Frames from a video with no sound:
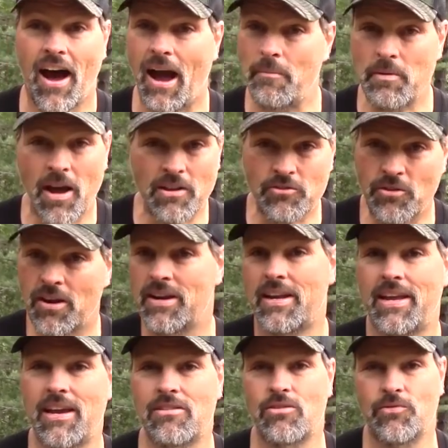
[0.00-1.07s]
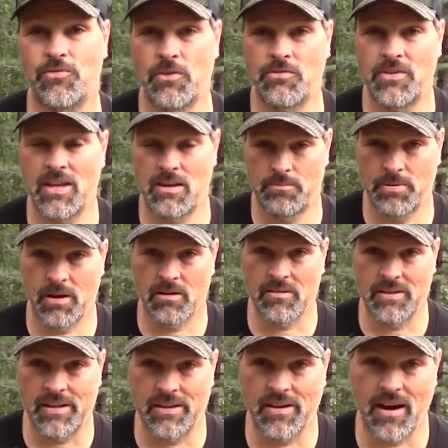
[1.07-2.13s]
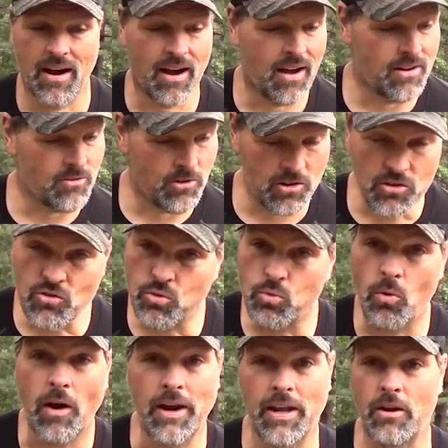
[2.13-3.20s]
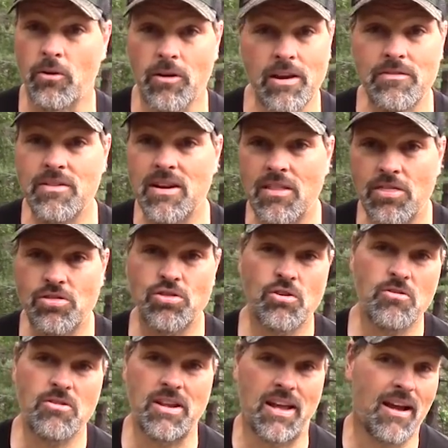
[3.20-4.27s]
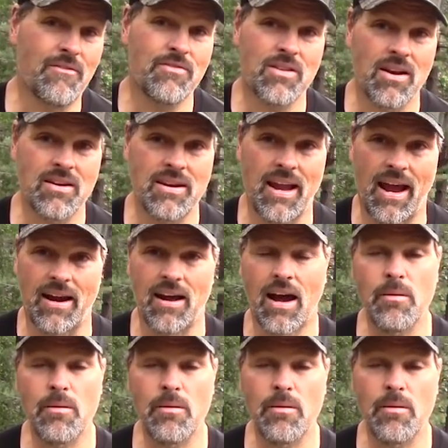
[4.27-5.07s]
I'm not trying to catch a 15-pound lingcod or a 20 or even a 30. I've done that.